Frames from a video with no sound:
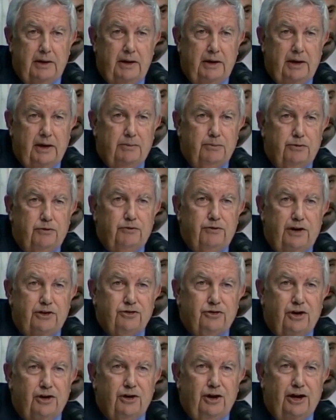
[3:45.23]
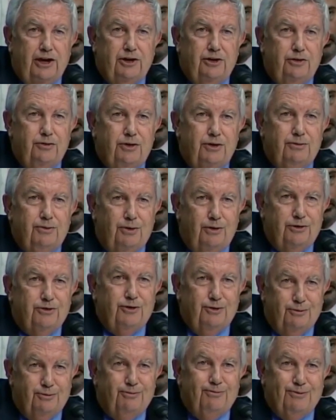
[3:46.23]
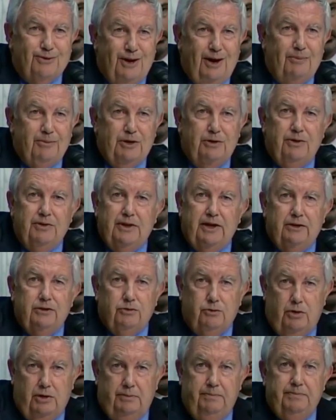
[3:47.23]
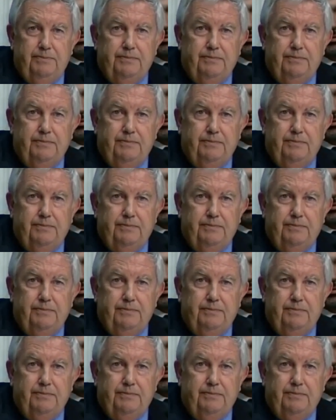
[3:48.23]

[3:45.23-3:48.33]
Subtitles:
And Professor, I'd like you to also comment on that as well.